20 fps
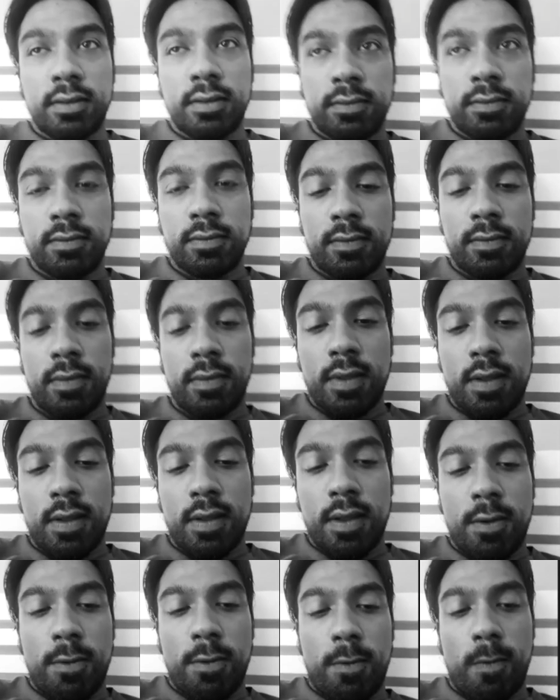
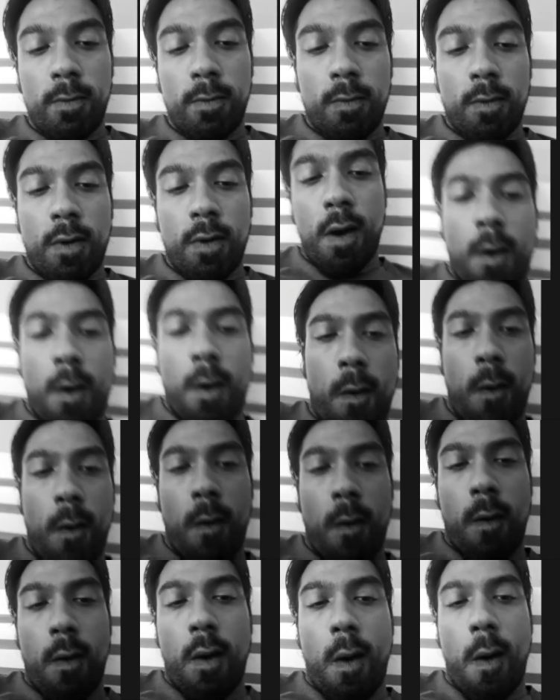you find the same
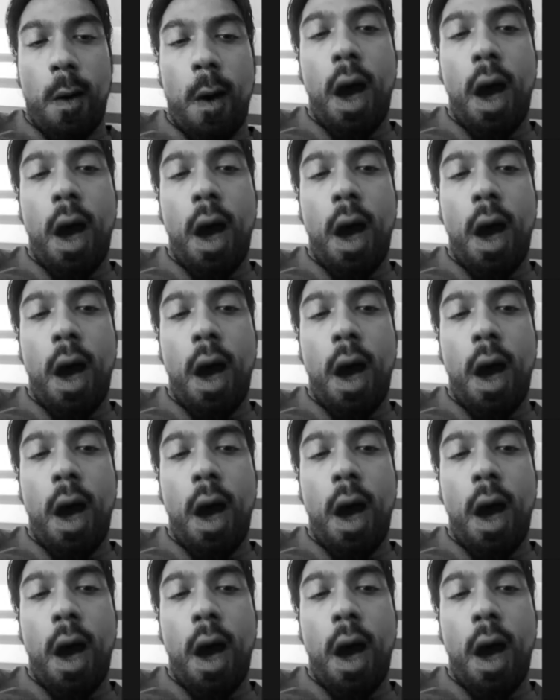thing like with